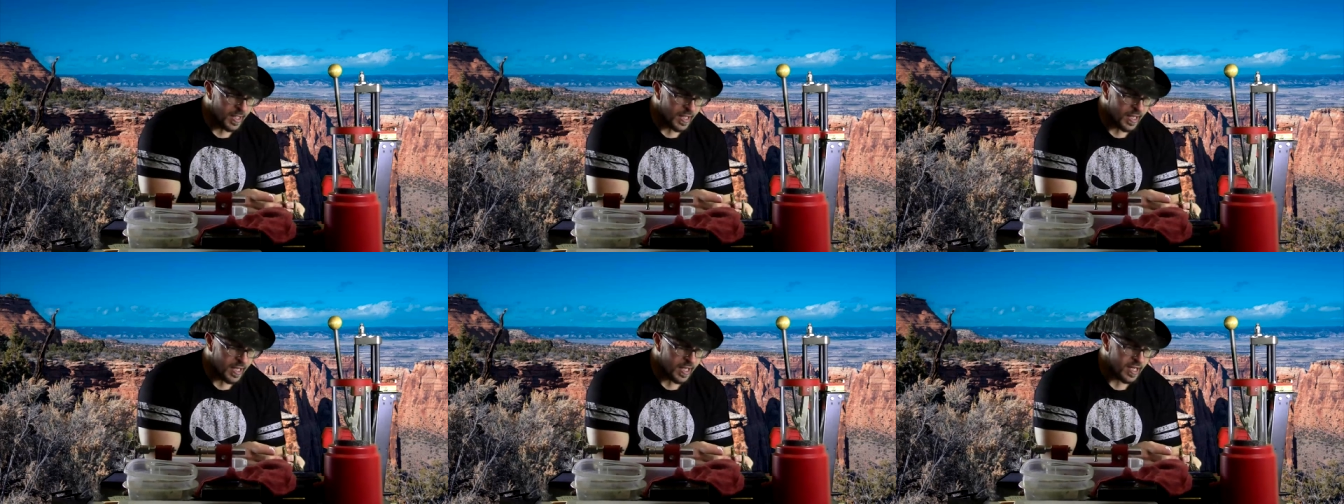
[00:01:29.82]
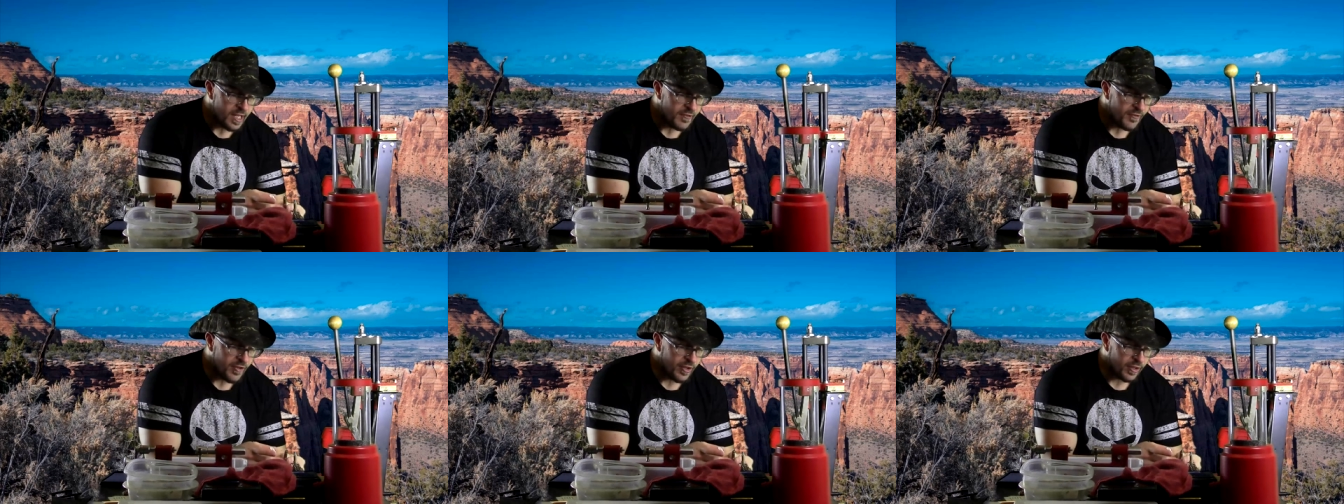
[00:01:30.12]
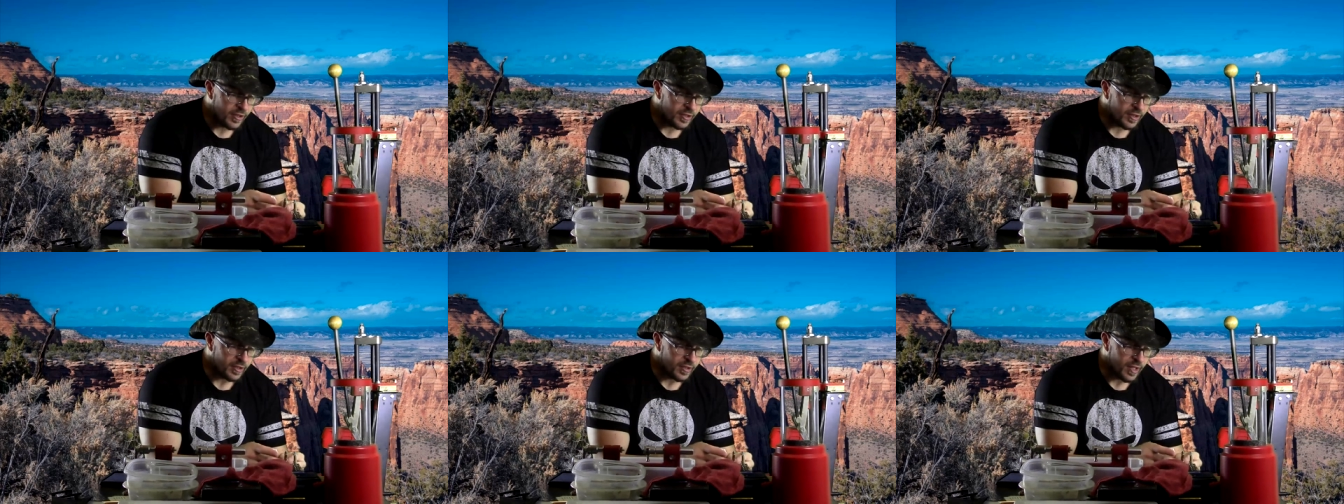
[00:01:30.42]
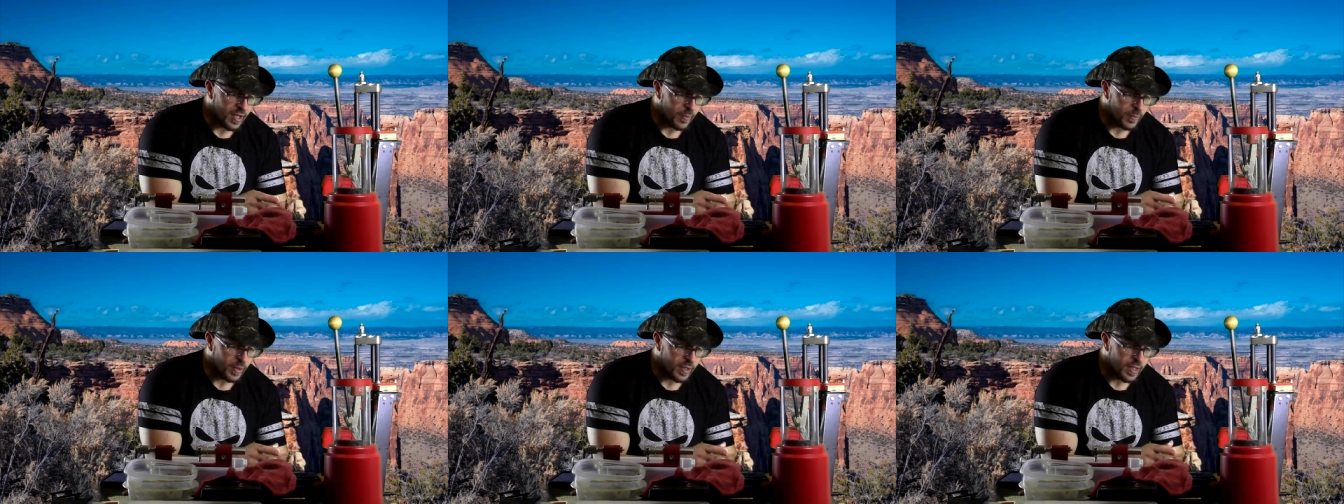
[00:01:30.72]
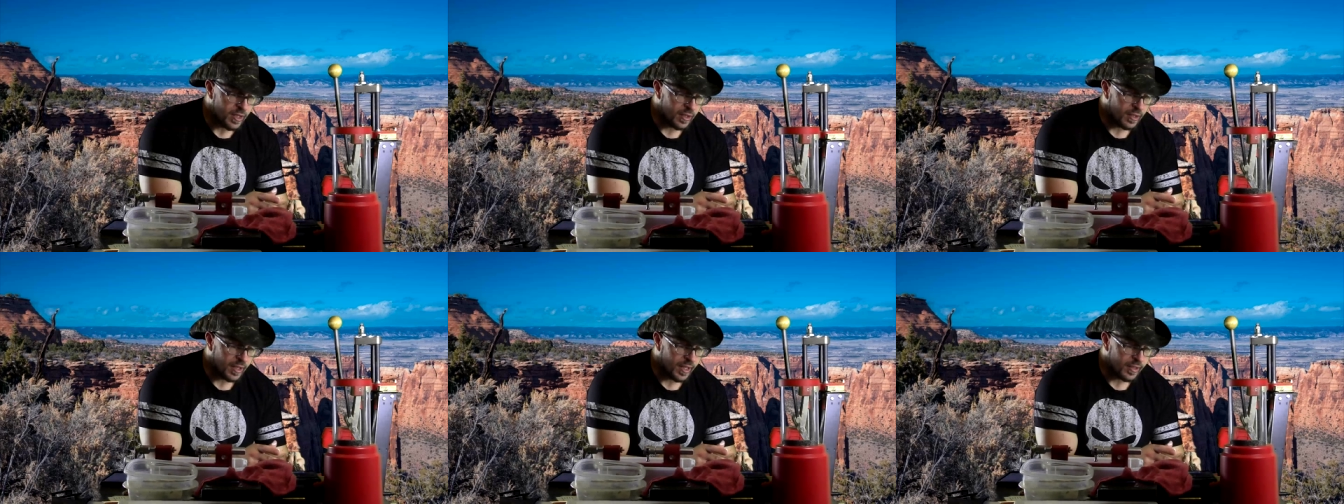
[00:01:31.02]
He feels the same way.
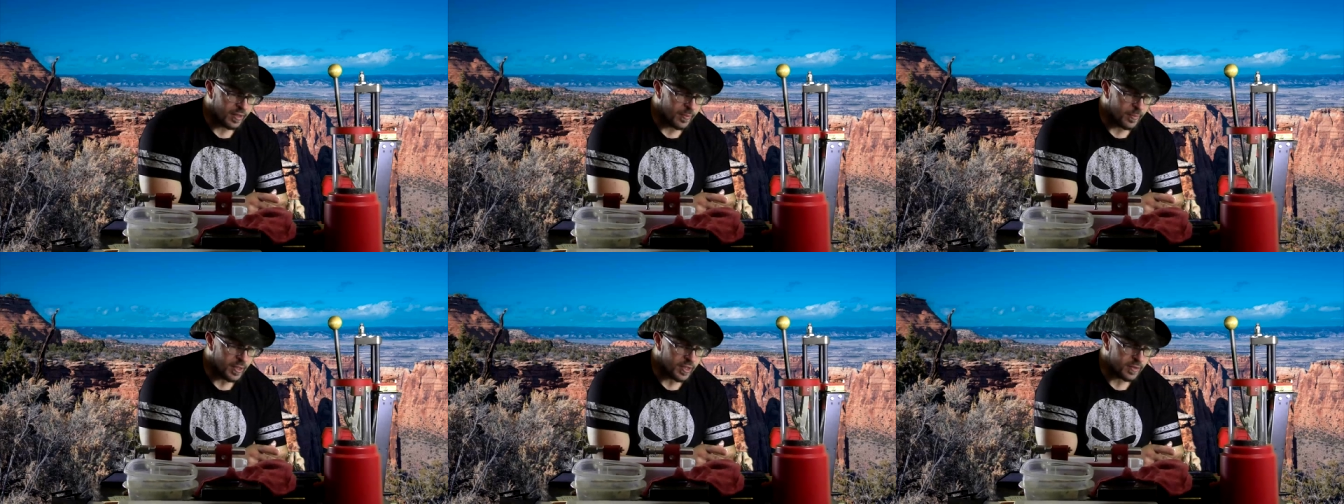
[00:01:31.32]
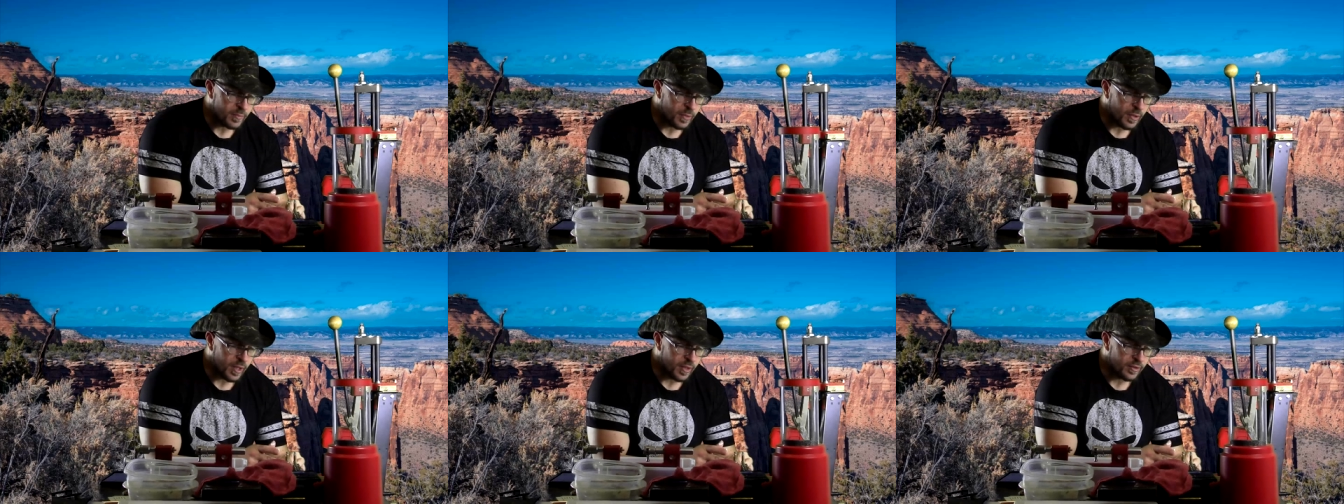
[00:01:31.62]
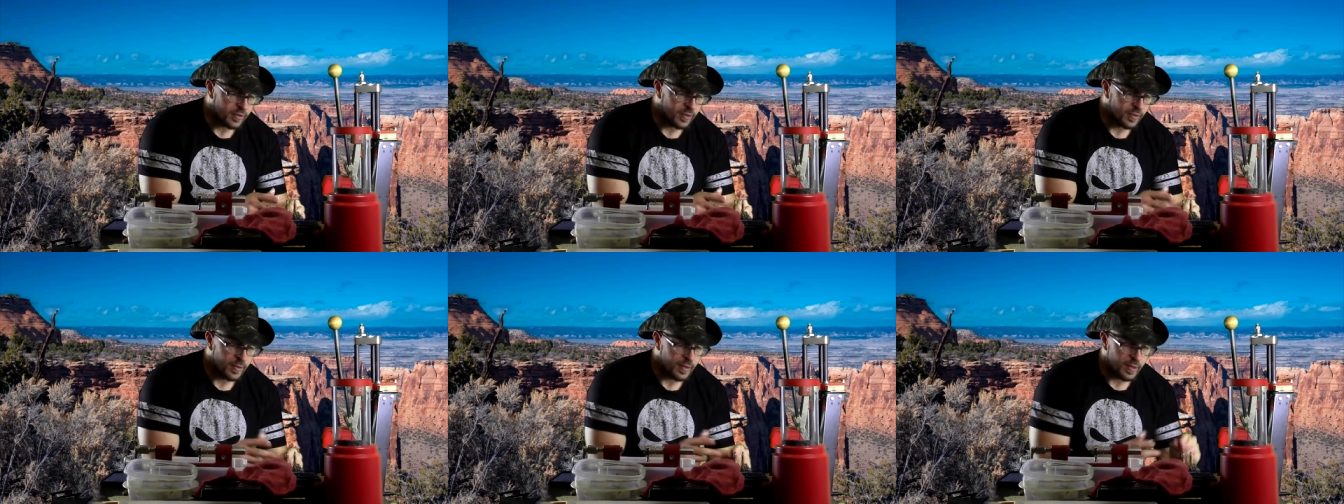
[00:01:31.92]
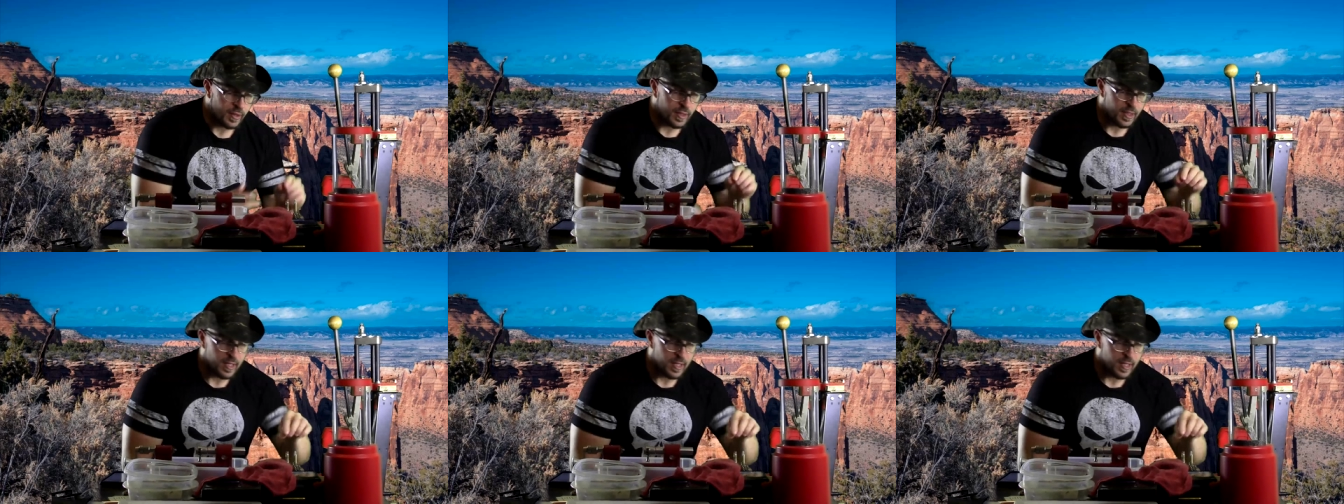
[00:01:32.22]
He didn't like the bench press.